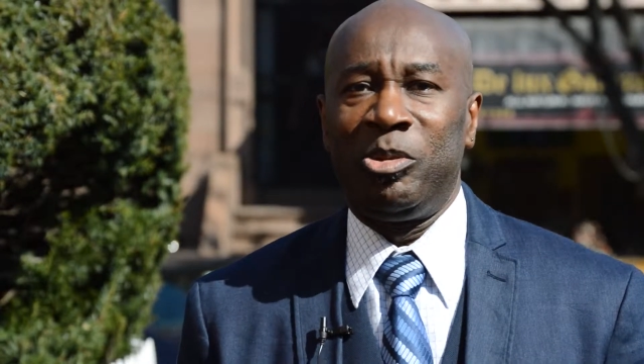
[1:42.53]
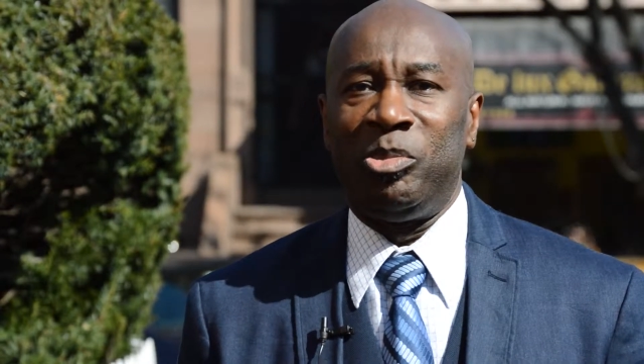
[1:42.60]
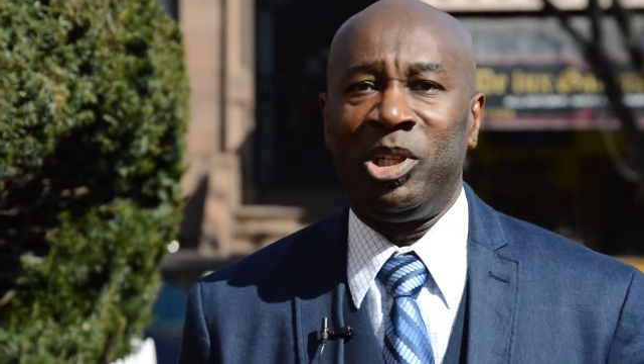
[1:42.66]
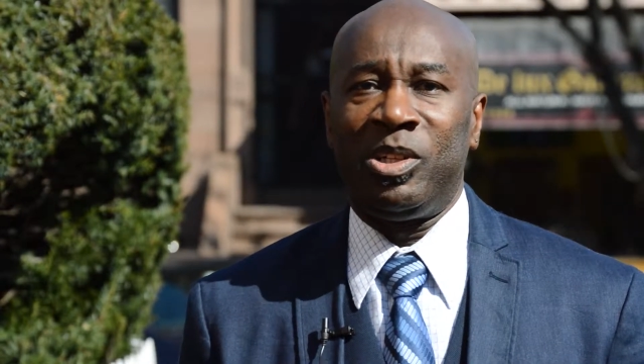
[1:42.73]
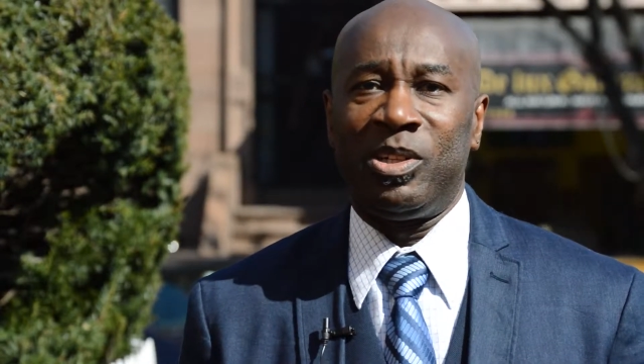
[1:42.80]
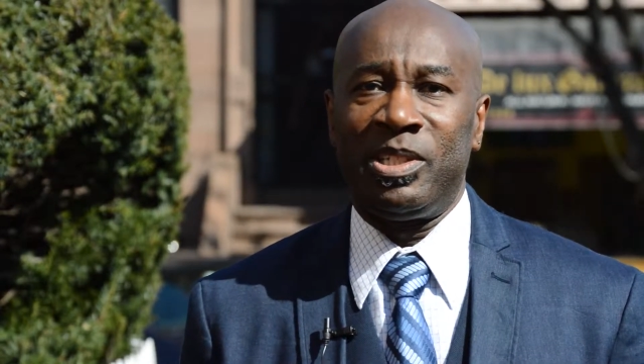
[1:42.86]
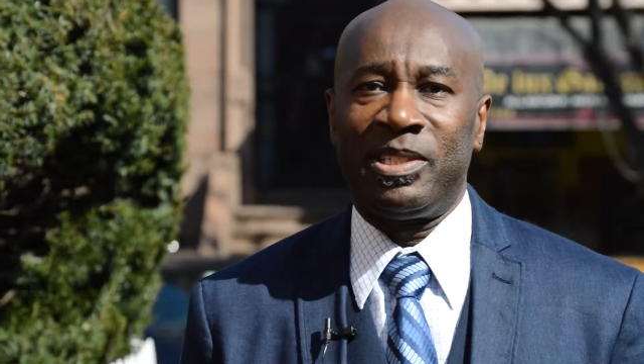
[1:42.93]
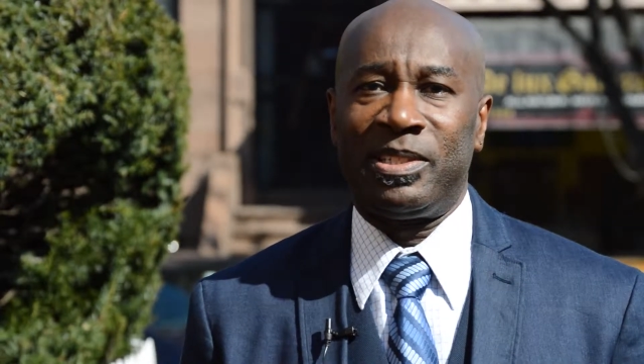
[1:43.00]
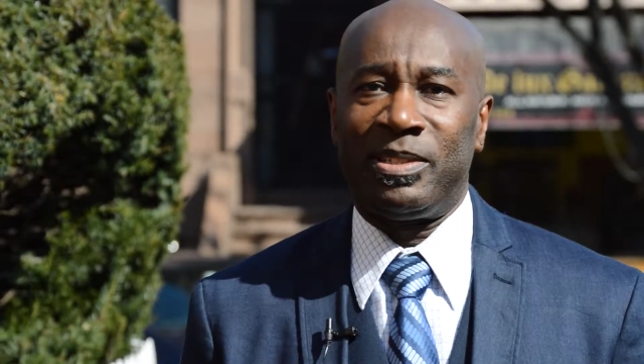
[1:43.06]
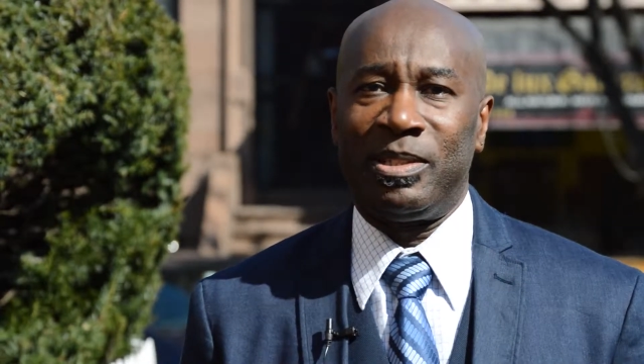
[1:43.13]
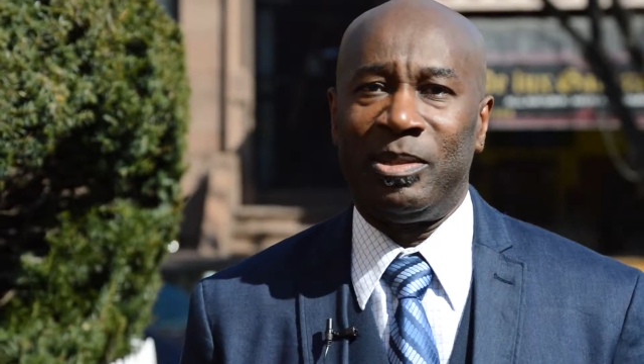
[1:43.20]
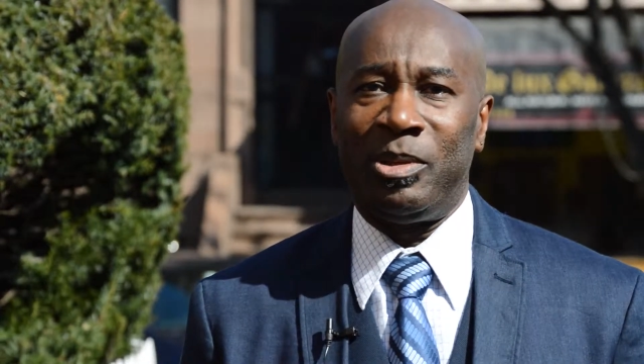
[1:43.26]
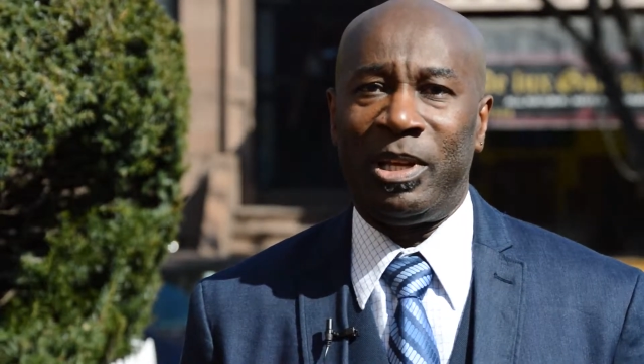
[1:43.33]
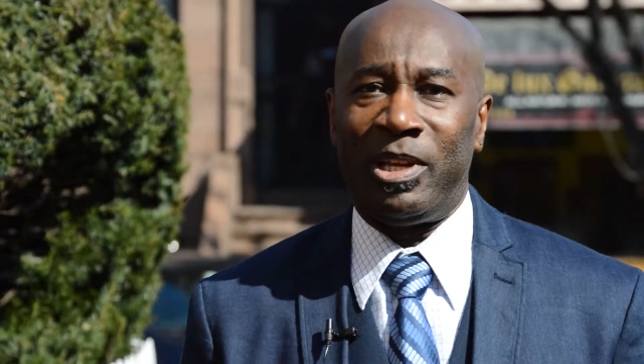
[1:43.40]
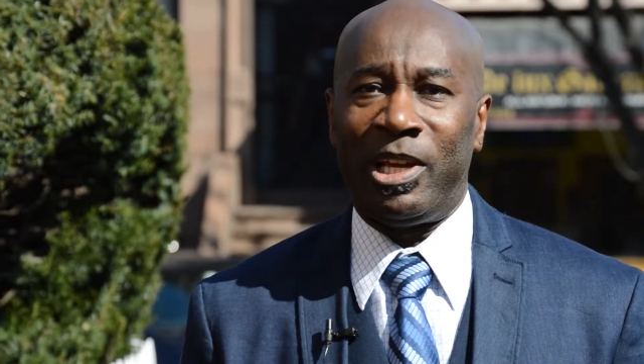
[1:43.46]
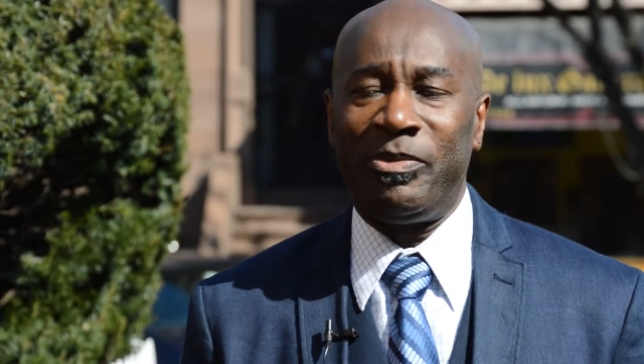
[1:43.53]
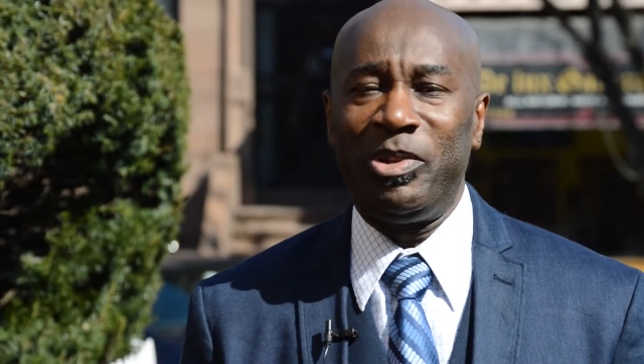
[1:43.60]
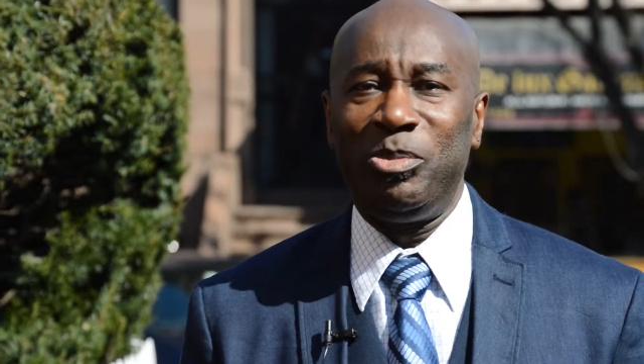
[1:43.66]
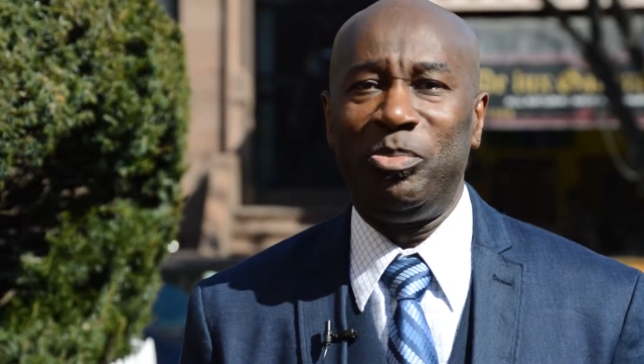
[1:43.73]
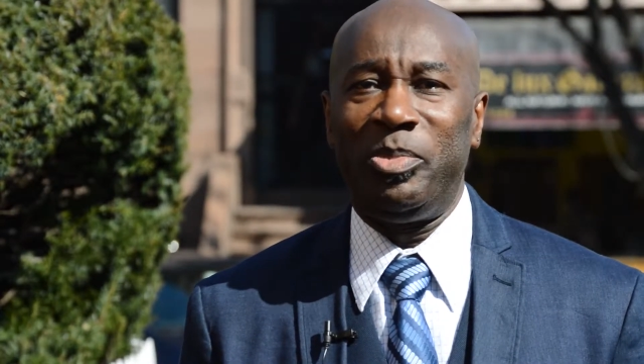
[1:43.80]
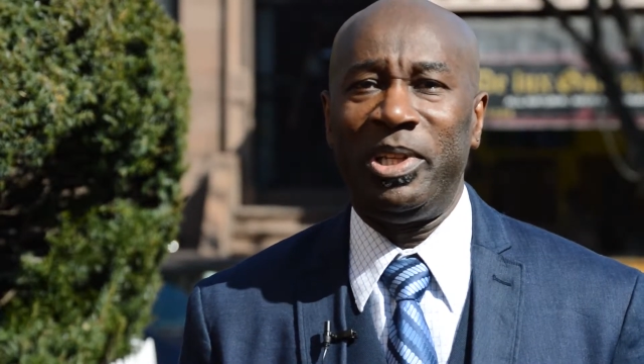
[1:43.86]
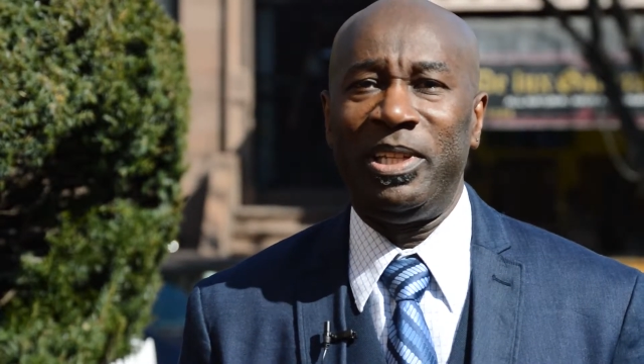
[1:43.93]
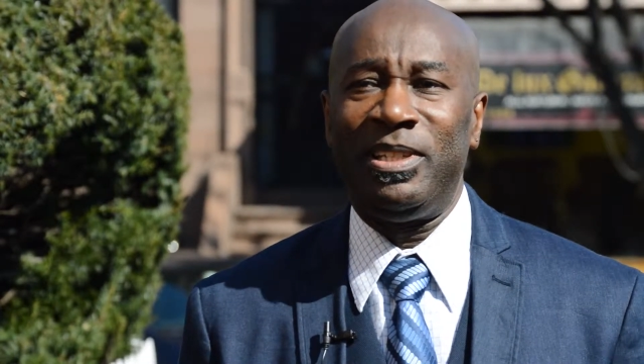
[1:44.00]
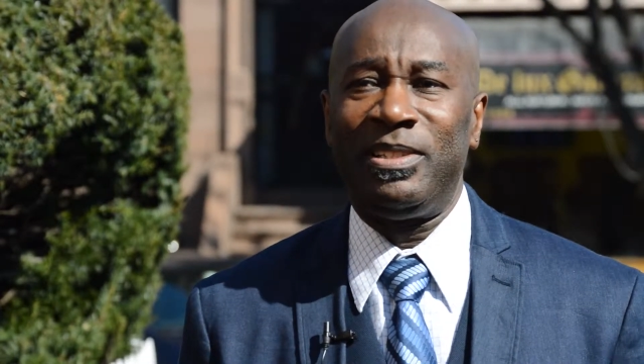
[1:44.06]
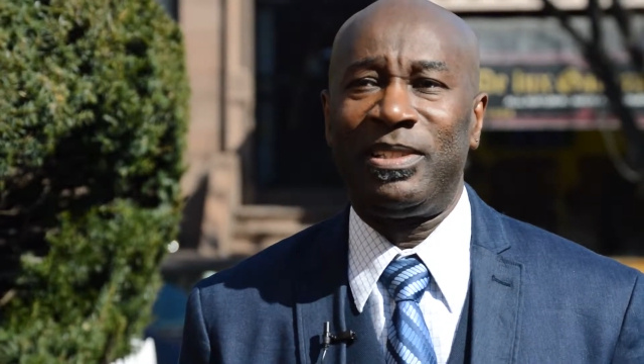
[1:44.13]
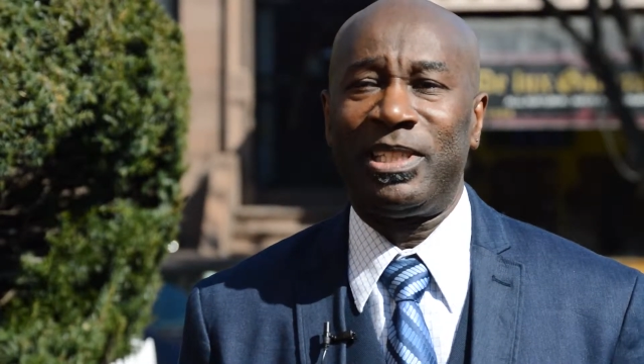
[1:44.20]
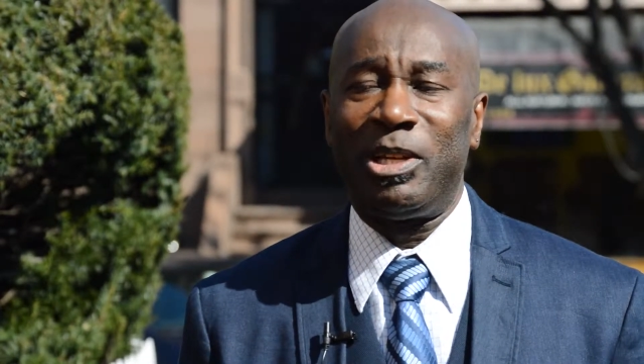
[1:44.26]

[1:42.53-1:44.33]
because having been